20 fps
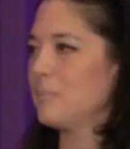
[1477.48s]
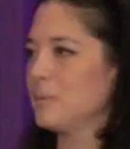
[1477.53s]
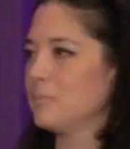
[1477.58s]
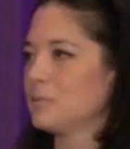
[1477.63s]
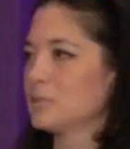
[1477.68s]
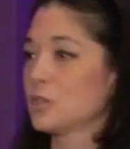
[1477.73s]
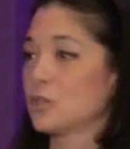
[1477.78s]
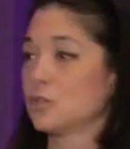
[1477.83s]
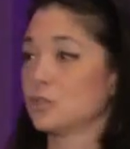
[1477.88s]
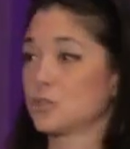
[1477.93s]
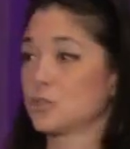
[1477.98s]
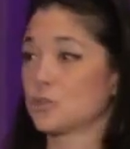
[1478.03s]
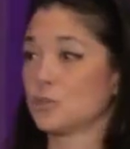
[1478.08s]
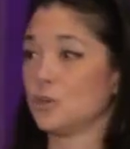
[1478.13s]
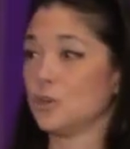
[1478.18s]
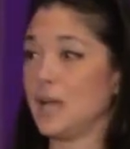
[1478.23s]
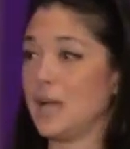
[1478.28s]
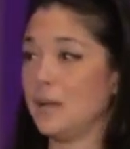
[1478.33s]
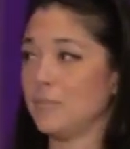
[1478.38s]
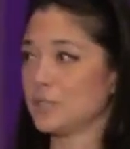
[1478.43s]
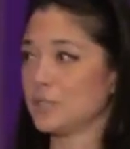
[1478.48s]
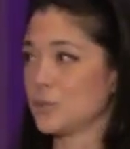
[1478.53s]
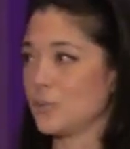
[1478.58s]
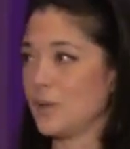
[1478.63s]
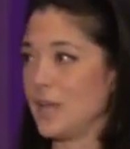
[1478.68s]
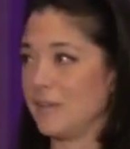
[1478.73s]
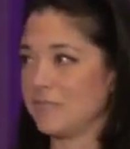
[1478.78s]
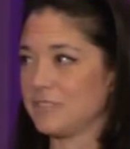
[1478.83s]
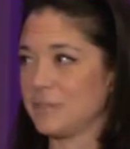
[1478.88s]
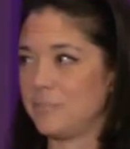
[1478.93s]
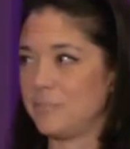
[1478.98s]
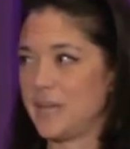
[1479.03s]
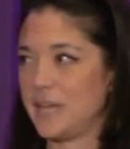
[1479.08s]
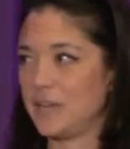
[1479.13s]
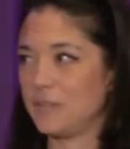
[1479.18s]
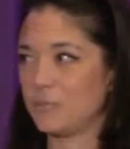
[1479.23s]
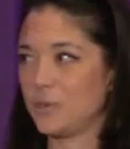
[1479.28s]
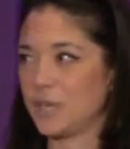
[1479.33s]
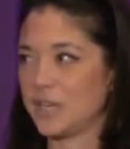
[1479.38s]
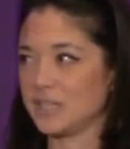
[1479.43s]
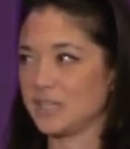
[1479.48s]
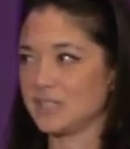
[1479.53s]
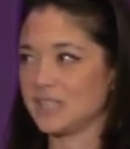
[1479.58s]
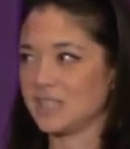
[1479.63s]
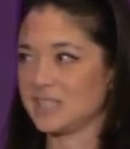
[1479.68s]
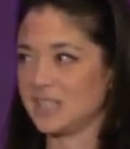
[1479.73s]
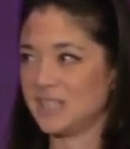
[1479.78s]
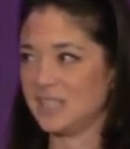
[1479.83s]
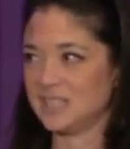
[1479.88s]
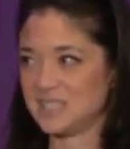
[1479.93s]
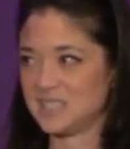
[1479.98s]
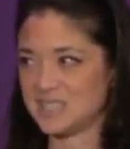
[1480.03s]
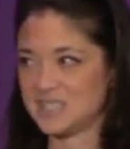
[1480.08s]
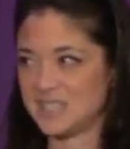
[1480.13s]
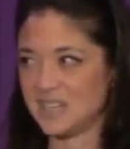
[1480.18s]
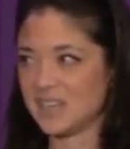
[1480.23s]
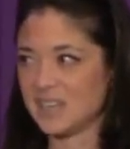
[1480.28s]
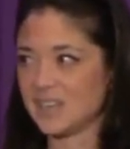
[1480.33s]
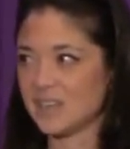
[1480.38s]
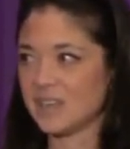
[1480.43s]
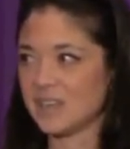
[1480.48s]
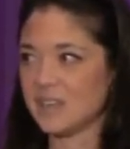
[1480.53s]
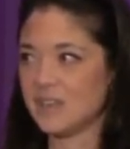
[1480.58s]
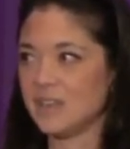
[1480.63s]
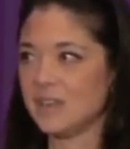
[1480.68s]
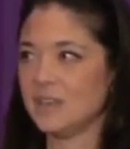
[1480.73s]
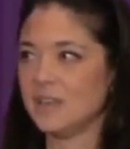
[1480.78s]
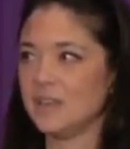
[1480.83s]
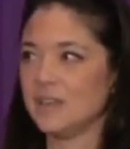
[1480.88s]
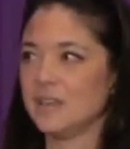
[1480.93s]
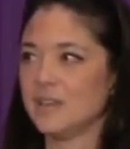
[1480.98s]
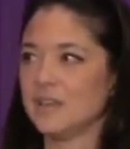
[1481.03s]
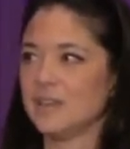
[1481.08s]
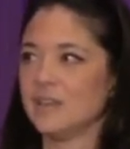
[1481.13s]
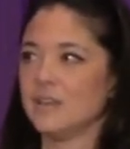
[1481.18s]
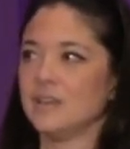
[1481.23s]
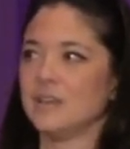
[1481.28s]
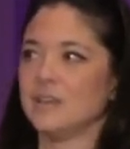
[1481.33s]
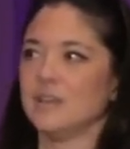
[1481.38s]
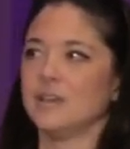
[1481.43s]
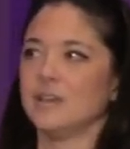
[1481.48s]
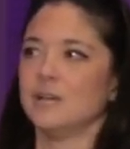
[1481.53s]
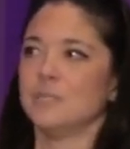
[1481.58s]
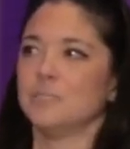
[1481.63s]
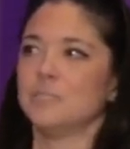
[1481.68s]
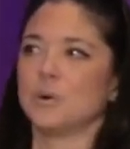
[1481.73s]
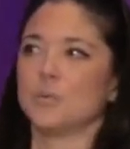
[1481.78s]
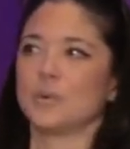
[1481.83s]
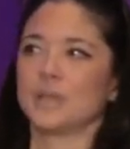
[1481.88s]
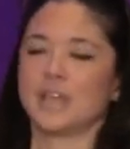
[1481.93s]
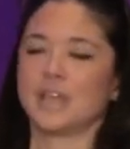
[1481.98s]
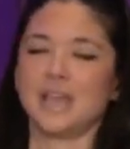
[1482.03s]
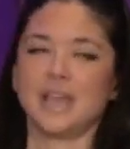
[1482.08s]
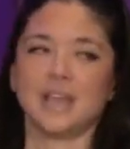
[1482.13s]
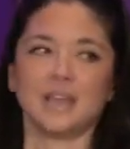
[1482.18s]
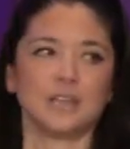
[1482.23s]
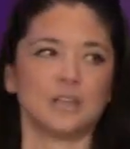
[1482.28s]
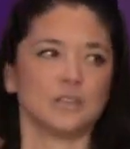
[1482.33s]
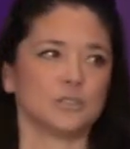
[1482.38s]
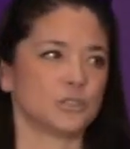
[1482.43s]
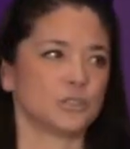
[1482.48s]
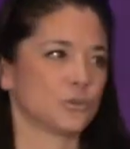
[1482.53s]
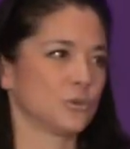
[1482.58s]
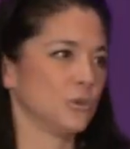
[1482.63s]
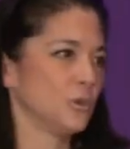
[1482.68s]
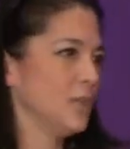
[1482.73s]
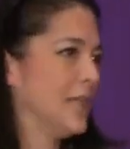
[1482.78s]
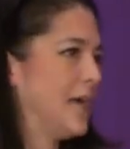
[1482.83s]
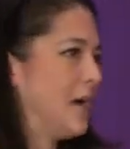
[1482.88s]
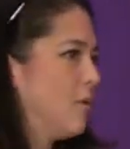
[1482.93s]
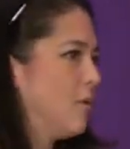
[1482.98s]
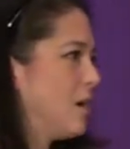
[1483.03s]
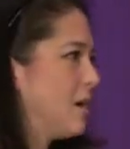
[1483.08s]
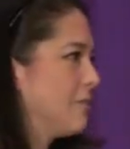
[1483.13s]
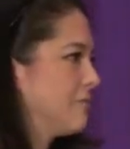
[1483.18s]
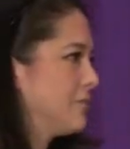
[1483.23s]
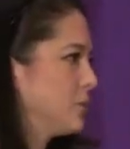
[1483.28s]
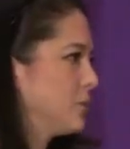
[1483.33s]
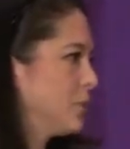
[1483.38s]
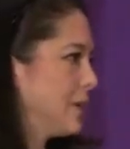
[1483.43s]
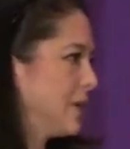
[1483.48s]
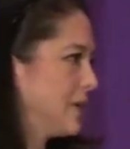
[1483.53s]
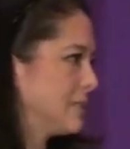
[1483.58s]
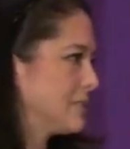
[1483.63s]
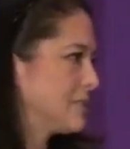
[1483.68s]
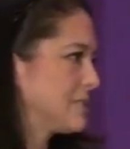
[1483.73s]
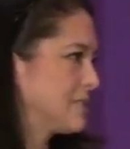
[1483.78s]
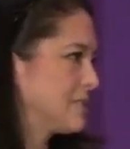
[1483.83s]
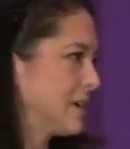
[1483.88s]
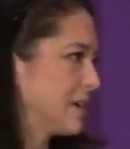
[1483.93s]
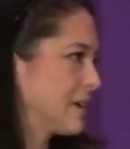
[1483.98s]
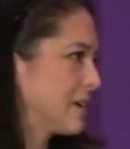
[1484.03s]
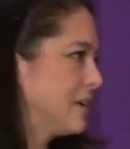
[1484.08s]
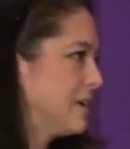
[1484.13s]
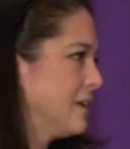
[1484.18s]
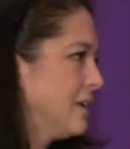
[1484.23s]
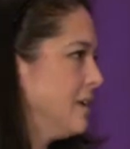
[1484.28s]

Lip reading: able to control how much we have to pay if we can get sick, but we can control how often we get sick